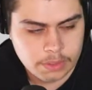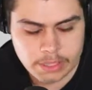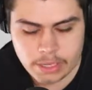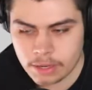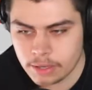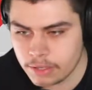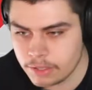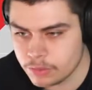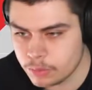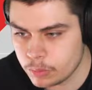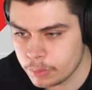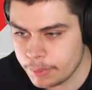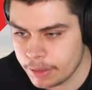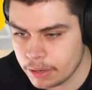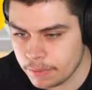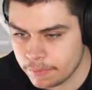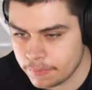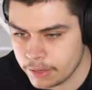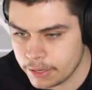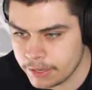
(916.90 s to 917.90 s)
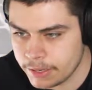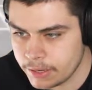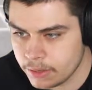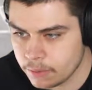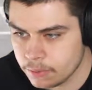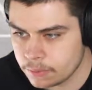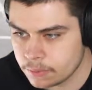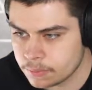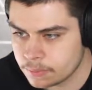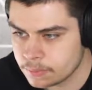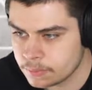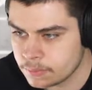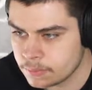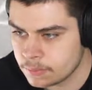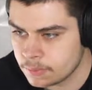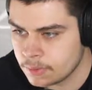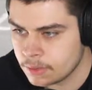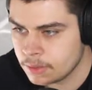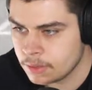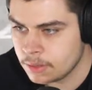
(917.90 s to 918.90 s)
Regardless, we're about to find out.
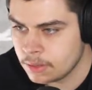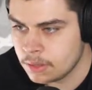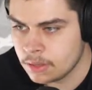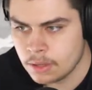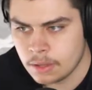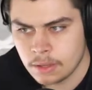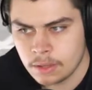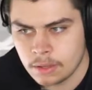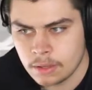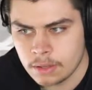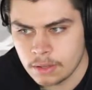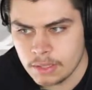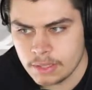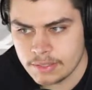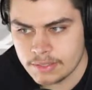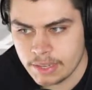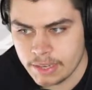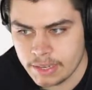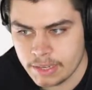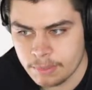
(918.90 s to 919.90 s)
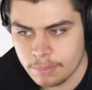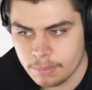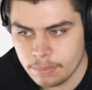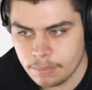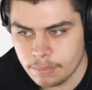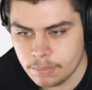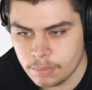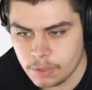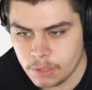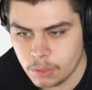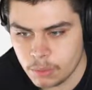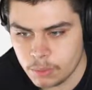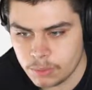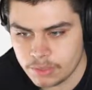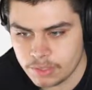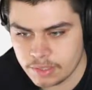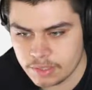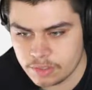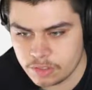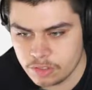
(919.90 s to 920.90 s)
Is that him? No, who
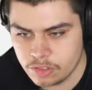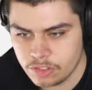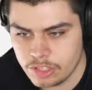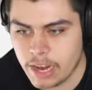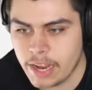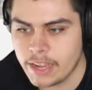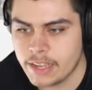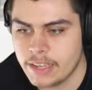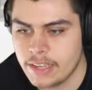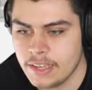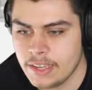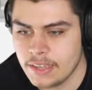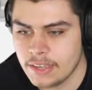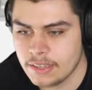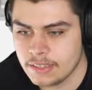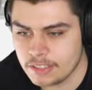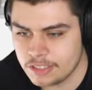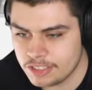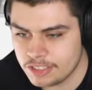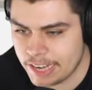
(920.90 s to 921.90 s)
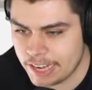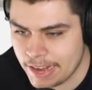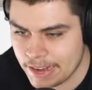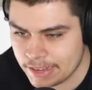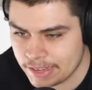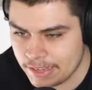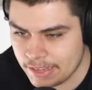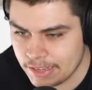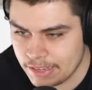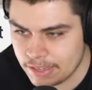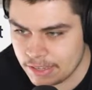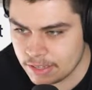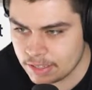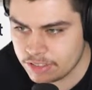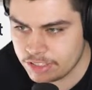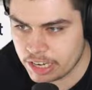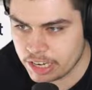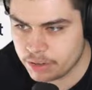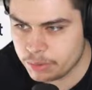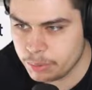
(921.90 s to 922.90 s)
is this? Jackie. Jackie.
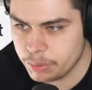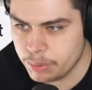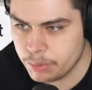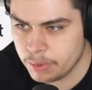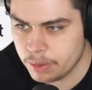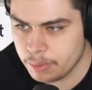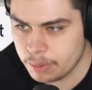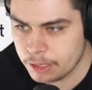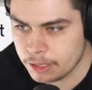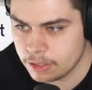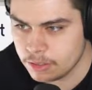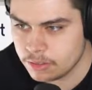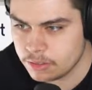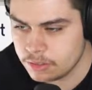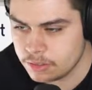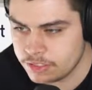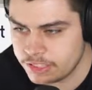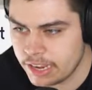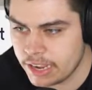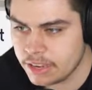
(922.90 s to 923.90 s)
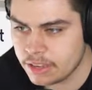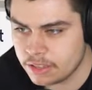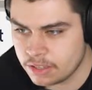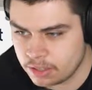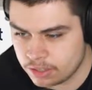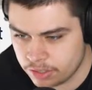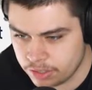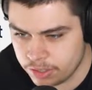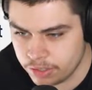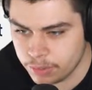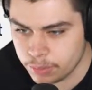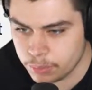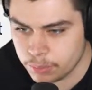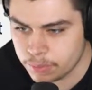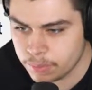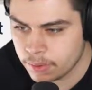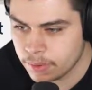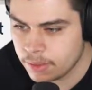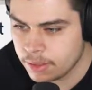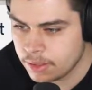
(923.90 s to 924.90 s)
Jacku, I mean. Jack Q.
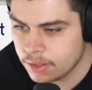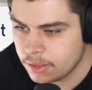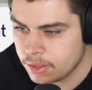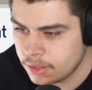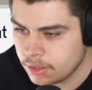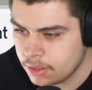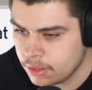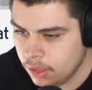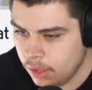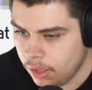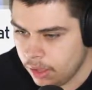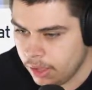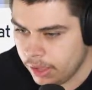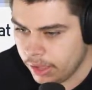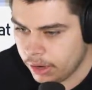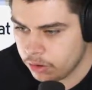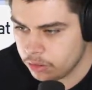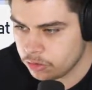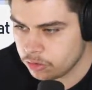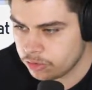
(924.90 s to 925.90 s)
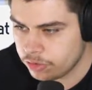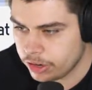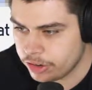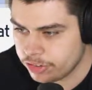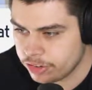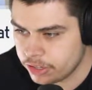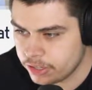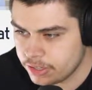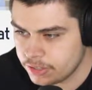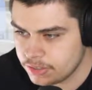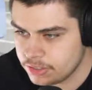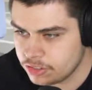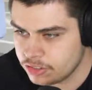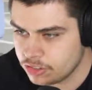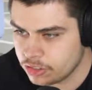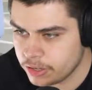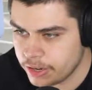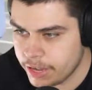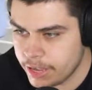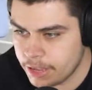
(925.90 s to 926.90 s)
Uh, how does a treasure hunt?
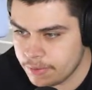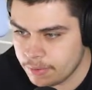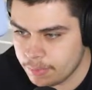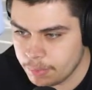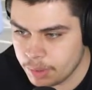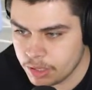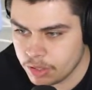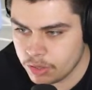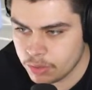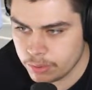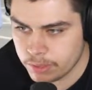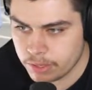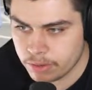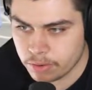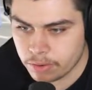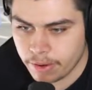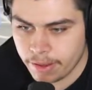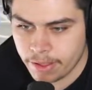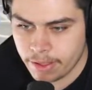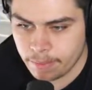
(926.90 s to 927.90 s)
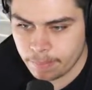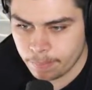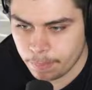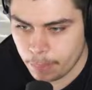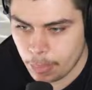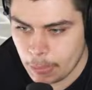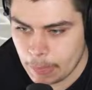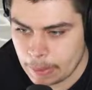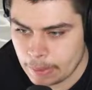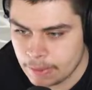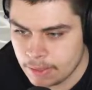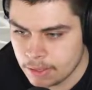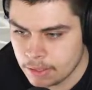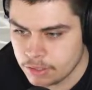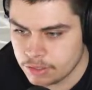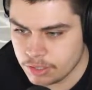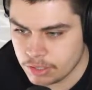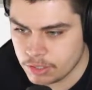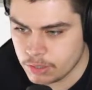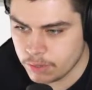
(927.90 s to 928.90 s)
Sure have. I've been doing great.
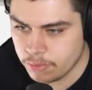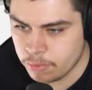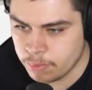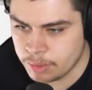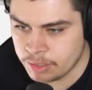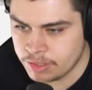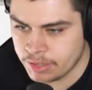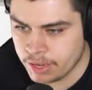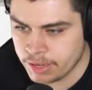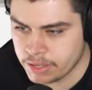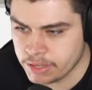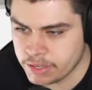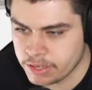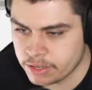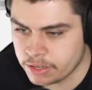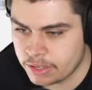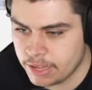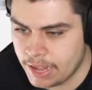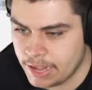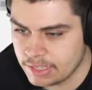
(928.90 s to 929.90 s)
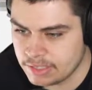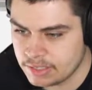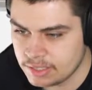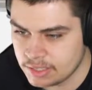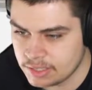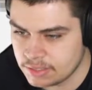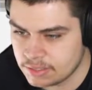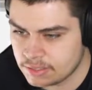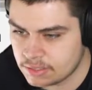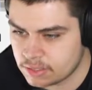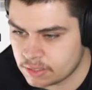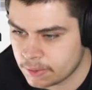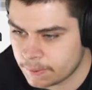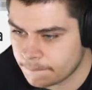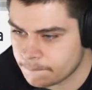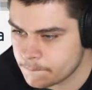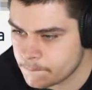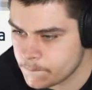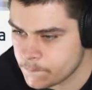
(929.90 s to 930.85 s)
It's like, you haven't been taking your classes.